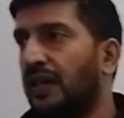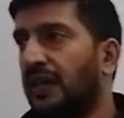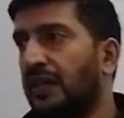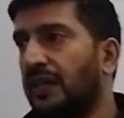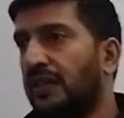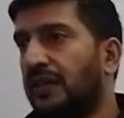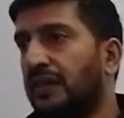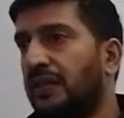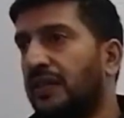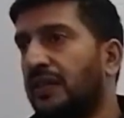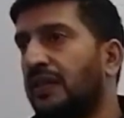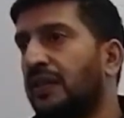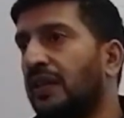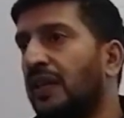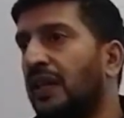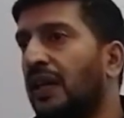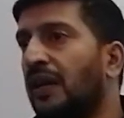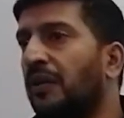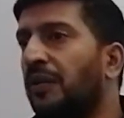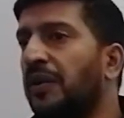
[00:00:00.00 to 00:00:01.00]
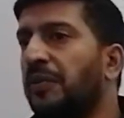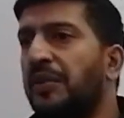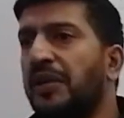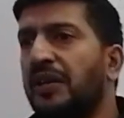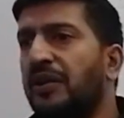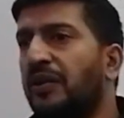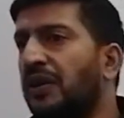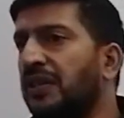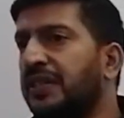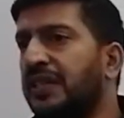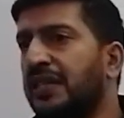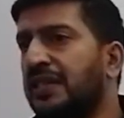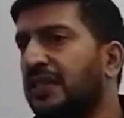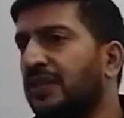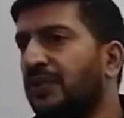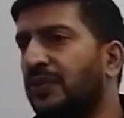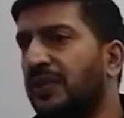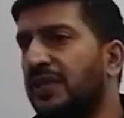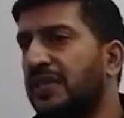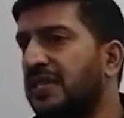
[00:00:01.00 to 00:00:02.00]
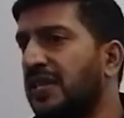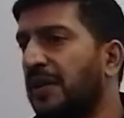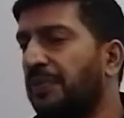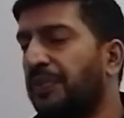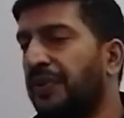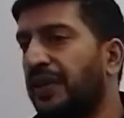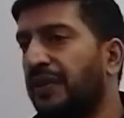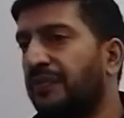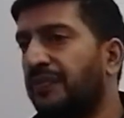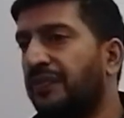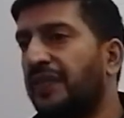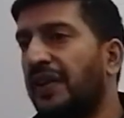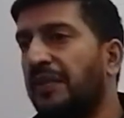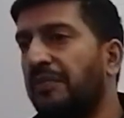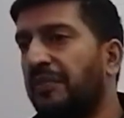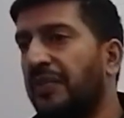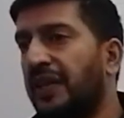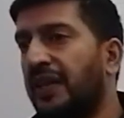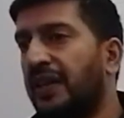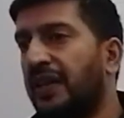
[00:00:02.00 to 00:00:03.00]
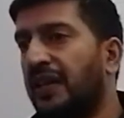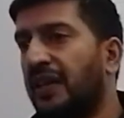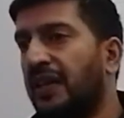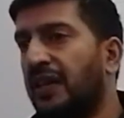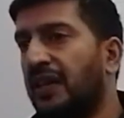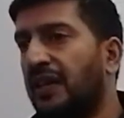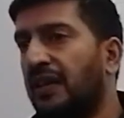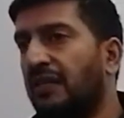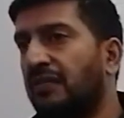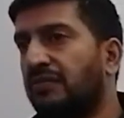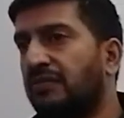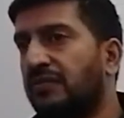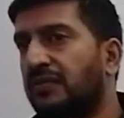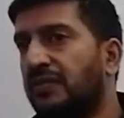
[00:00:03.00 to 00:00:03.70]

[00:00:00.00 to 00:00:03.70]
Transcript: Yeah. yeah. We've been contracted with from uh,